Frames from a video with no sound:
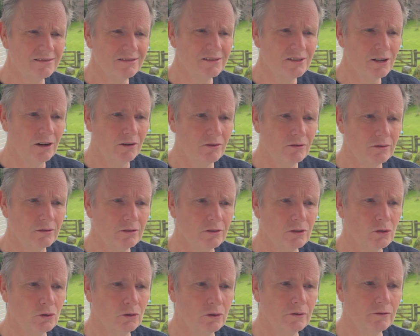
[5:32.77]
don't
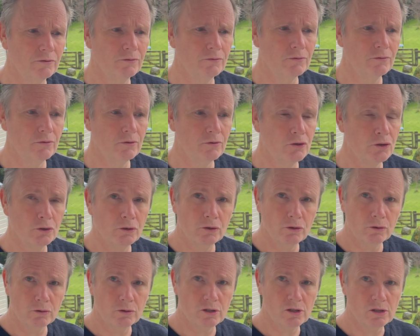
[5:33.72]
sort of do
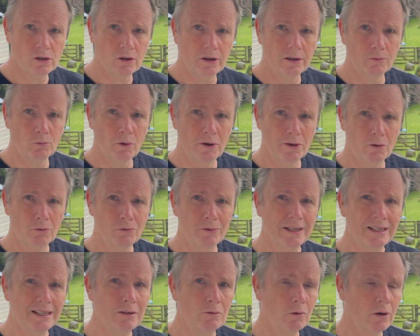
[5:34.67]
your desire, what you
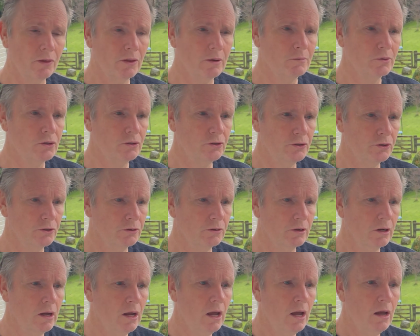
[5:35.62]
really want them to do.
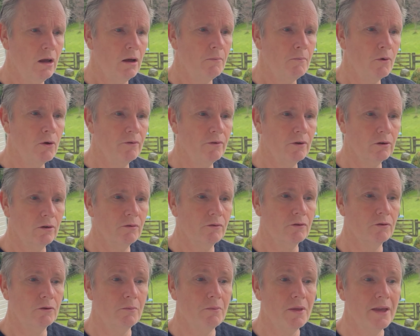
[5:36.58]
Moving on
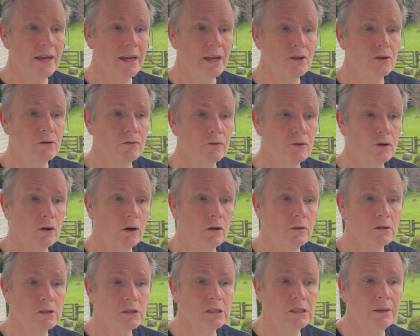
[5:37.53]
from there, you've
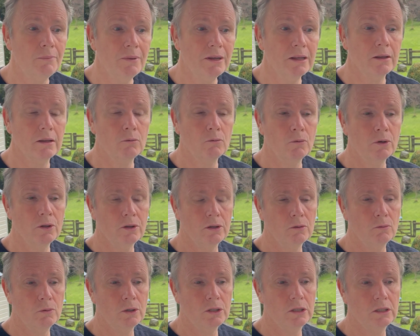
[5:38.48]
got something
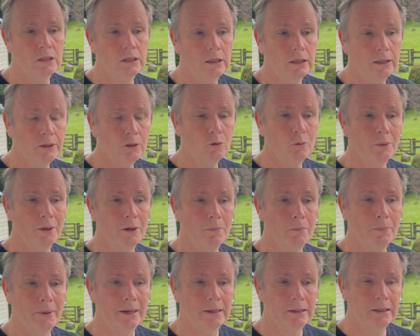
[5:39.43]
which is a little
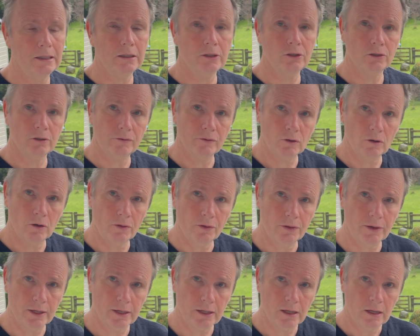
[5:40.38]
bit better. You've got
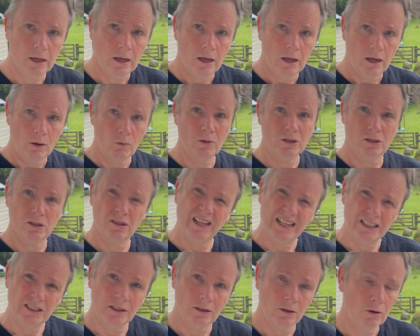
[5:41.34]
which is
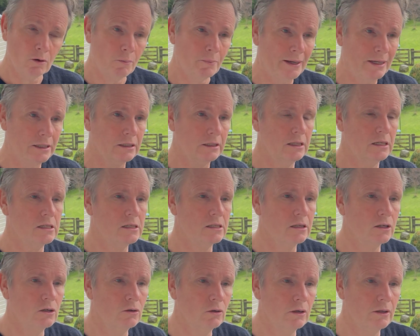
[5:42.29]
actually a lot better. It's
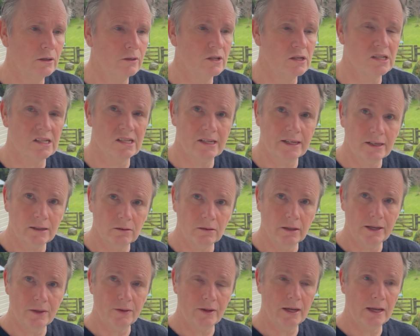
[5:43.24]
the steel
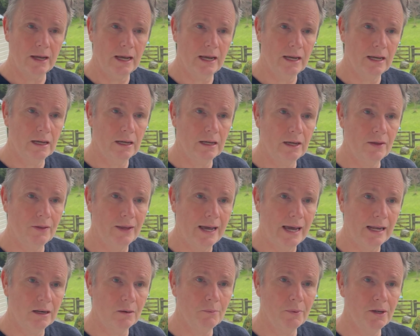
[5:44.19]
and the
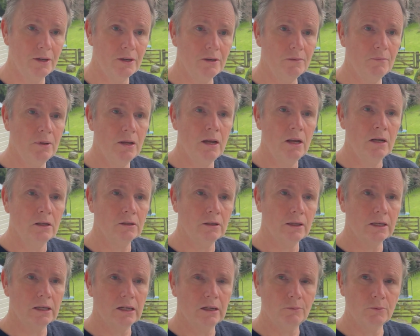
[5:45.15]
aluminium. So
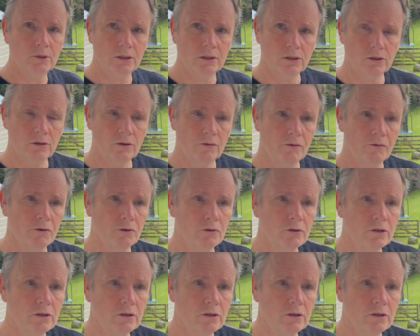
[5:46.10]
it comes in a few